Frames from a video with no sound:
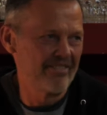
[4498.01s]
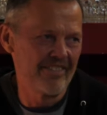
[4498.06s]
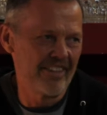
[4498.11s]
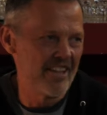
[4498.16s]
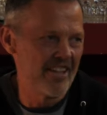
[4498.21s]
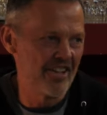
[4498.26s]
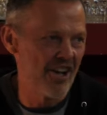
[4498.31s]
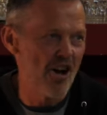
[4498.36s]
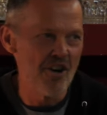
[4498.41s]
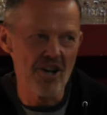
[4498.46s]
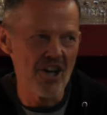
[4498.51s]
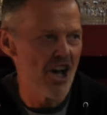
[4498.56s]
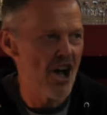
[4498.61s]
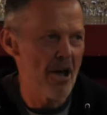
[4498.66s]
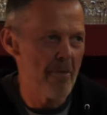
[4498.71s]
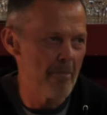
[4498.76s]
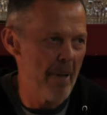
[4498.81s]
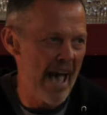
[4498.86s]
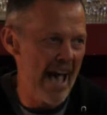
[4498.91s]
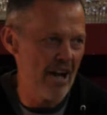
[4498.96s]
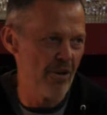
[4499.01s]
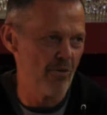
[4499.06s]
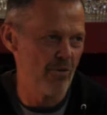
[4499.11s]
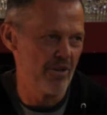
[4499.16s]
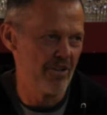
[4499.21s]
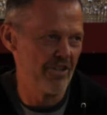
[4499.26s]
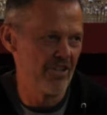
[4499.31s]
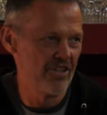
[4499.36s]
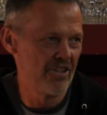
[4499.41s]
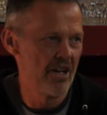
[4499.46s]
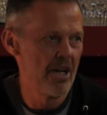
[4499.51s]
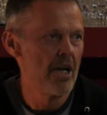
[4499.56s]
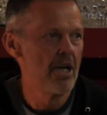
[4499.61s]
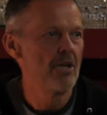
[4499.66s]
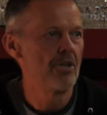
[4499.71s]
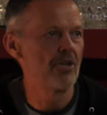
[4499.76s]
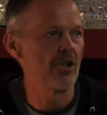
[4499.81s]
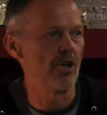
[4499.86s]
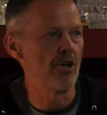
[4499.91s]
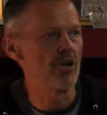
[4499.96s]
it's got, you're going backwards.
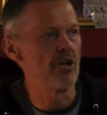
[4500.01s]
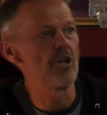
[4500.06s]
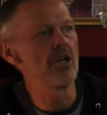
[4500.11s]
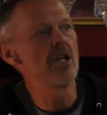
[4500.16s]
So you